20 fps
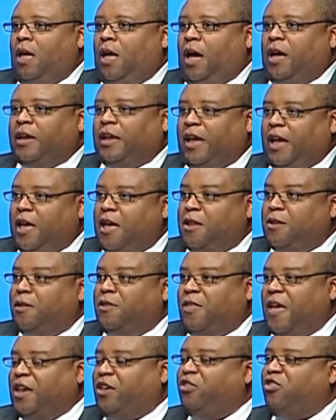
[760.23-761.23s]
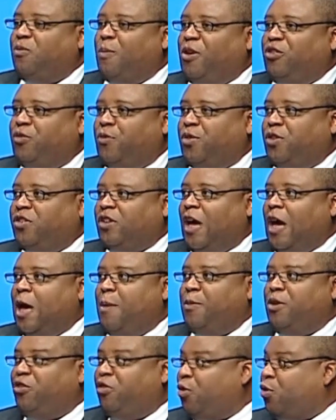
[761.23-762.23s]
Again, thank you so much for the
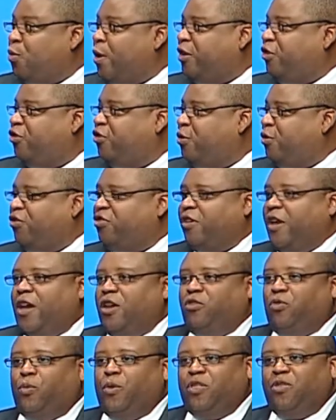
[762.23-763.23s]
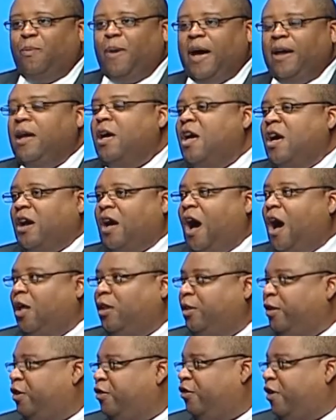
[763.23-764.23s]
time. It is so great to share the stage with my
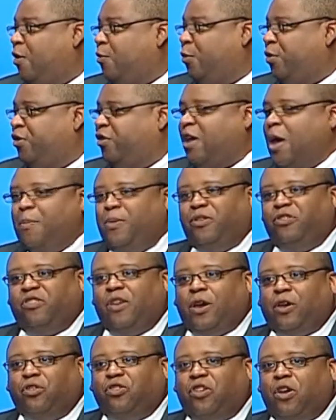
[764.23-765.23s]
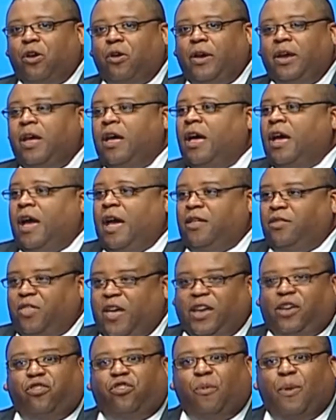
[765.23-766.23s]
colleagues and with the Deputy Secretary, and
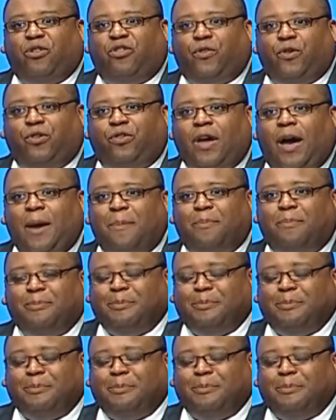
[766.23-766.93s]
thank you so much for your time.